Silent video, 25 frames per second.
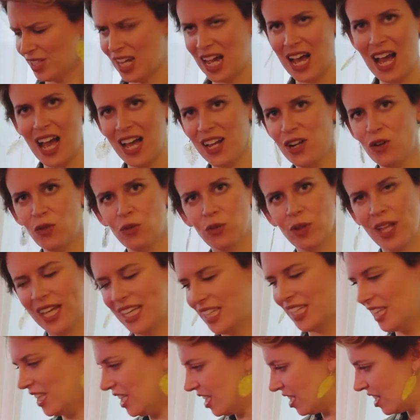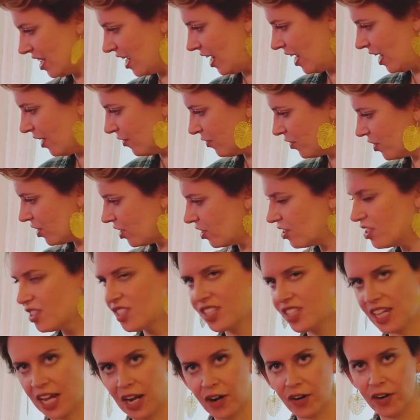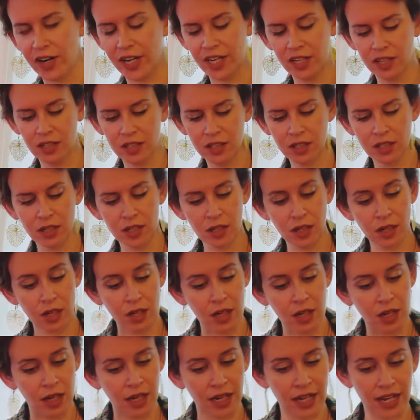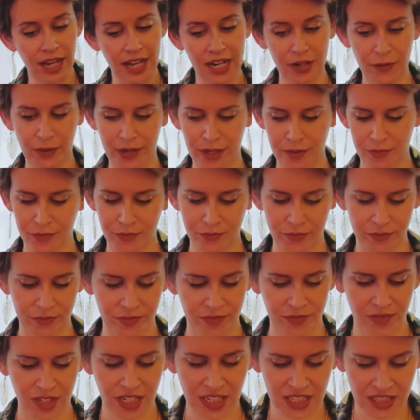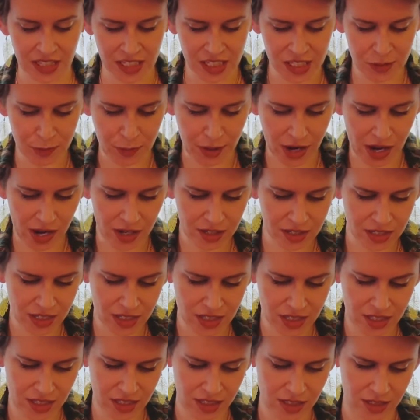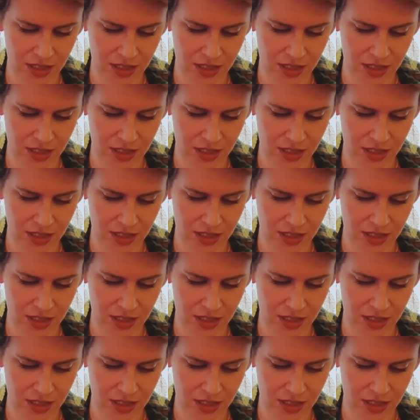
I don't like these knives. They're scary. Anyway, in this box,